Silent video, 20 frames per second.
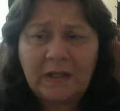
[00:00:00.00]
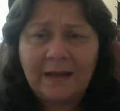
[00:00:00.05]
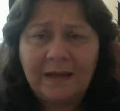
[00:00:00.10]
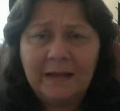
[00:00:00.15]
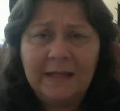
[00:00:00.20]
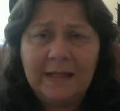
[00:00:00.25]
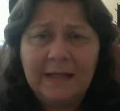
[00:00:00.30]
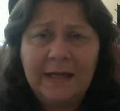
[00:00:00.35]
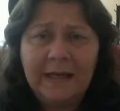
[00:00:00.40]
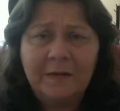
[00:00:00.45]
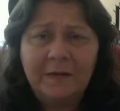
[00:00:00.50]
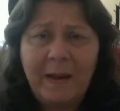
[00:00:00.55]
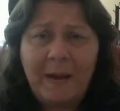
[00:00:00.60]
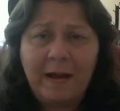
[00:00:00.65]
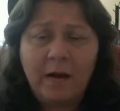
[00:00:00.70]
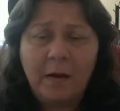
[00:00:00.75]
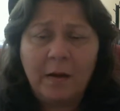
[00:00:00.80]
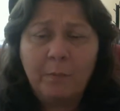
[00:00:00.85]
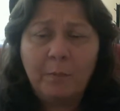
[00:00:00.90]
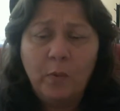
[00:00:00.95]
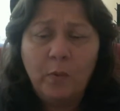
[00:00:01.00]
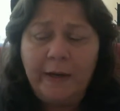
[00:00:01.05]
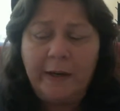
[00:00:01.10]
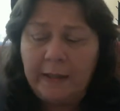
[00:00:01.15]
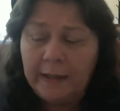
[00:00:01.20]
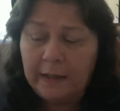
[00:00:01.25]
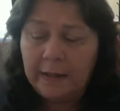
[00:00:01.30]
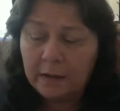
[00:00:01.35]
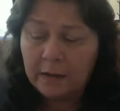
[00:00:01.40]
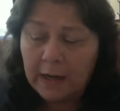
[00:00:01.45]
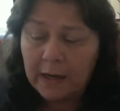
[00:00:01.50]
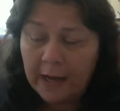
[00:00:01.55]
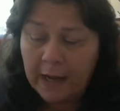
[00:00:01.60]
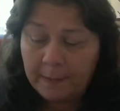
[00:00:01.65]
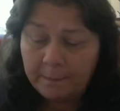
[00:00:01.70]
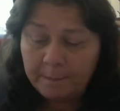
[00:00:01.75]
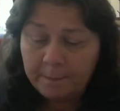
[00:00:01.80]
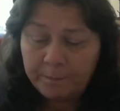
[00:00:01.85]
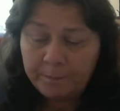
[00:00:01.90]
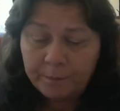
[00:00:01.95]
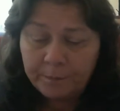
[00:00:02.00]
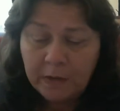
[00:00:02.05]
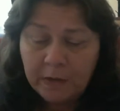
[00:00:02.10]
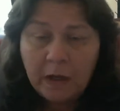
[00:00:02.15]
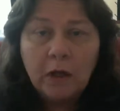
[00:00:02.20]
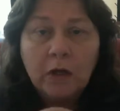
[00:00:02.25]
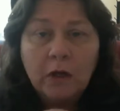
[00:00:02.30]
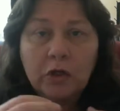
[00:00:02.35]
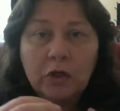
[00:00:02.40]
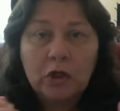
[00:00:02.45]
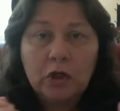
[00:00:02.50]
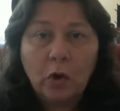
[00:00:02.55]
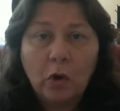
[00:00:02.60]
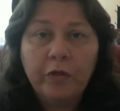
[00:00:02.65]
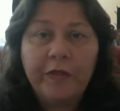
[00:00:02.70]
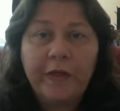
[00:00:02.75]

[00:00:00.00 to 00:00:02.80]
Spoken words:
to get us back on point here, don't